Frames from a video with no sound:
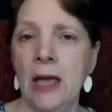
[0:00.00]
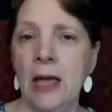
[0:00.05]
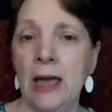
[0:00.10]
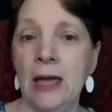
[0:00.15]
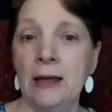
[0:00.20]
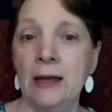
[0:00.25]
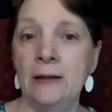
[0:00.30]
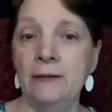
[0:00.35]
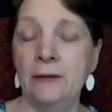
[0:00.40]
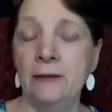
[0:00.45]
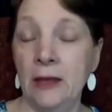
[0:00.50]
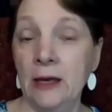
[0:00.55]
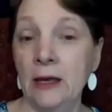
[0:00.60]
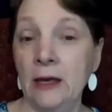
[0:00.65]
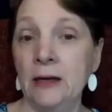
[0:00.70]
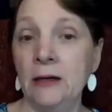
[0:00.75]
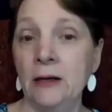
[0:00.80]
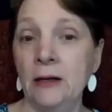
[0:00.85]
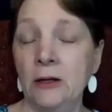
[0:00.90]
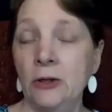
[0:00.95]
And
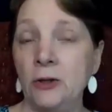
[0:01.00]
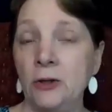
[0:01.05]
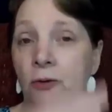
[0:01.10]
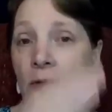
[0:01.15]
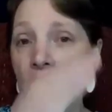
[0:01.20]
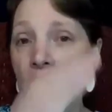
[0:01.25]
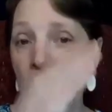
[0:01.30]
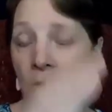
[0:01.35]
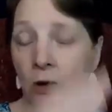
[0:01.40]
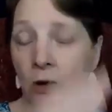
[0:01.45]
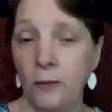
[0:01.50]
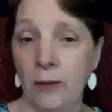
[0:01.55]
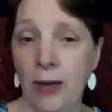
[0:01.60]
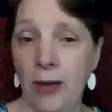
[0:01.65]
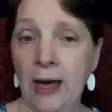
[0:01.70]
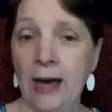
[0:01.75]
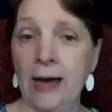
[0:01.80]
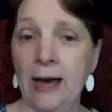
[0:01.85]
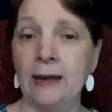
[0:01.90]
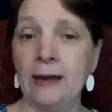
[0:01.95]
then you can go
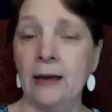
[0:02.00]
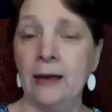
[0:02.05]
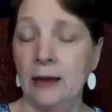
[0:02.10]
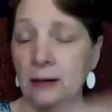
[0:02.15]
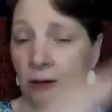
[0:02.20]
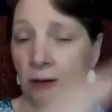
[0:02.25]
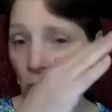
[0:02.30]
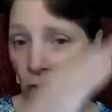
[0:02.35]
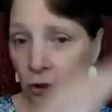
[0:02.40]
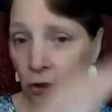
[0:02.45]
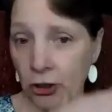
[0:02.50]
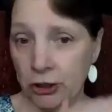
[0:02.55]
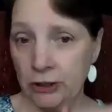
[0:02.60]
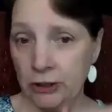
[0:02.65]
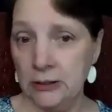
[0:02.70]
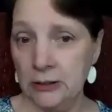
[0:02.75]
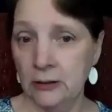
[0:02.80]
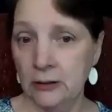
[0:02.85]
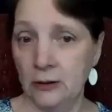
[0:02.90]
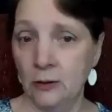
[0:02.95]
back and look,
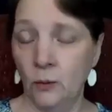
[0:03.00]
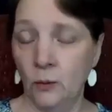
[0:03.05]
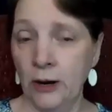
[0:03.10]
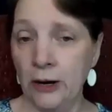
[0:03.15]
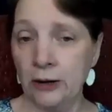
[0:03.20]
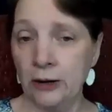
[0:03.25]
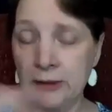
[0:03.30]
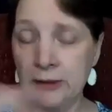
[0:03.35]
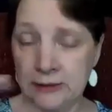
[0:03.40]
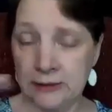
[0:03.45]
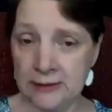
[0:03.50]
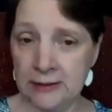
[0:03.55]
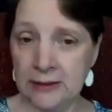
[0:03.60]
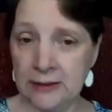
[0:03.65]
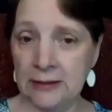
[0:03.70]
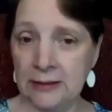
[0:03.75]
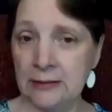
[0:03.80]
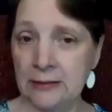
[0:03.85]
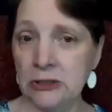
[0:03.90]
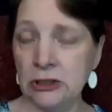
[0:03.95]
where did the
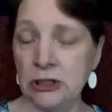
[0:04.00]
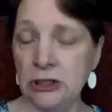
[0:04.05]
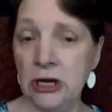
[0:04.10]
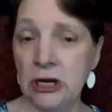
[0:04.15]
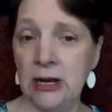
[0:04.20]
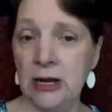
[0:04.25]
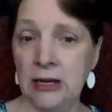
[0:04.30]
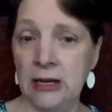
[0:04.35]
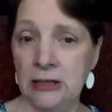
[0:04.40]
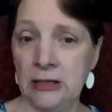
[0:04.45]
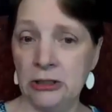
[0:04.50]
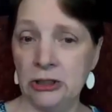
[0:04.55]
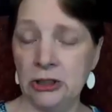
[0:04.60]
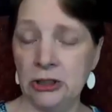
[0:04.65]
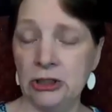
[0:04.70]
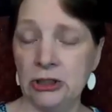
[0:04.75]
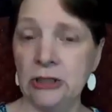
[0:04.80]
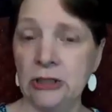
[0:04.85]
scene change?